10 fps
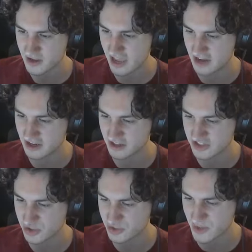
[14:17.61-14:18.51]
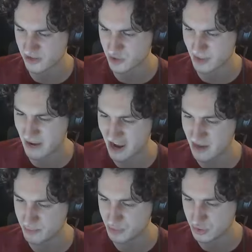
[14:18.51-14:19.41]
And uh, let's use the Rocket Storm now
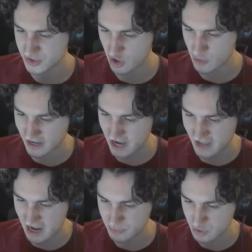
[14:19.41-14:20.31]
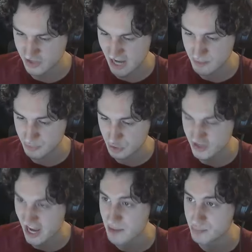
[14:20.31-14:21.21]
and boost. Oh my god, and boost, and boost,
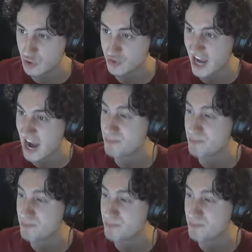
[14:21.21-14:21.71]
and boost, and...